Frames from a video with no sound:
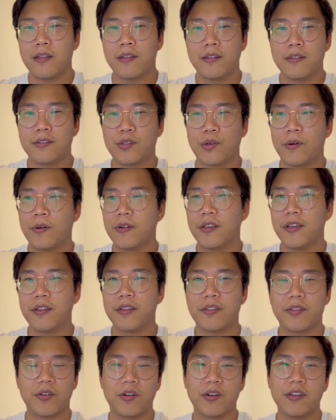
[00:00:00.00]
20,
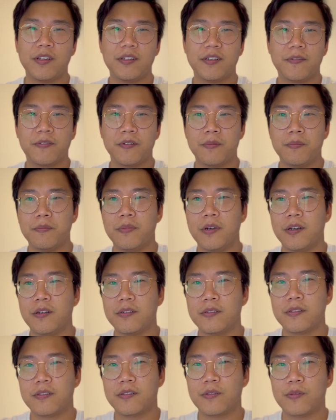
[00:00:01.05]
30 different
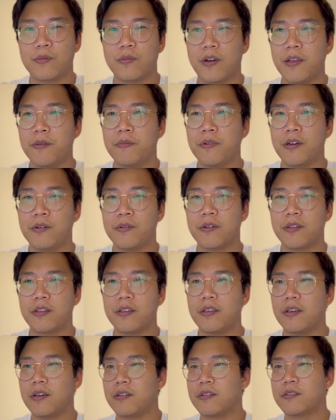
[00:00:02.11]
belts, white belt with a
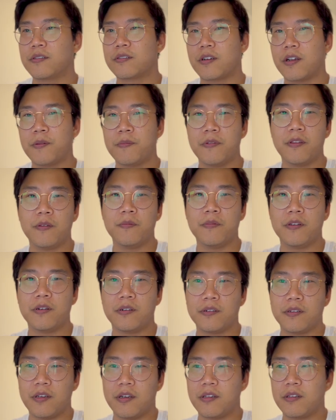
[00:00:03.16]
yellow stripe in the
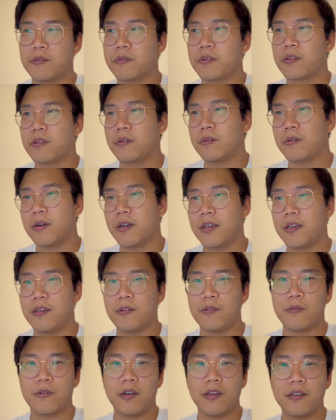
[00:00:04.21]
middle, yellow with a
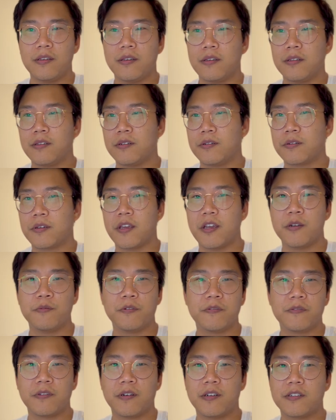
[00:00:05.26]
white, yellow,
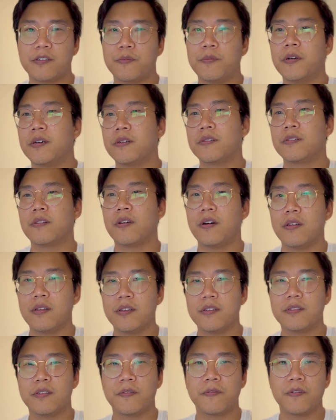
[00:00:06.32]
camouflage belts, all
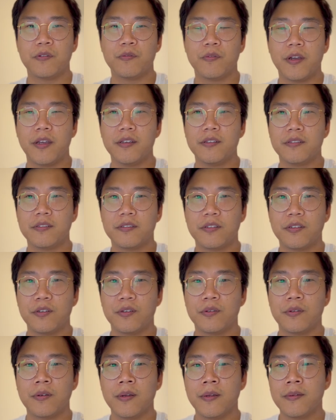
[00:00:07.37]
these different ways
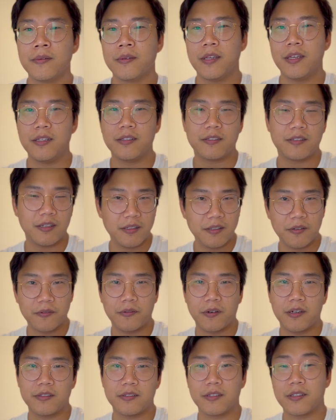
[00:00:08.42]
to
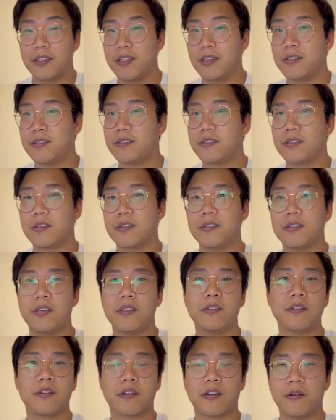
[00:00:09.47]
incentivize the kids to
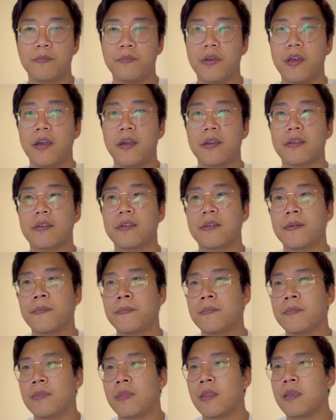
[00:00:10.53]
continue to come back.
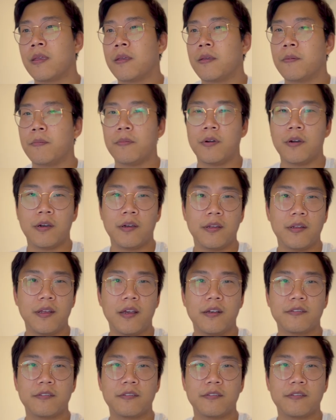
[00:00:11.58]
But as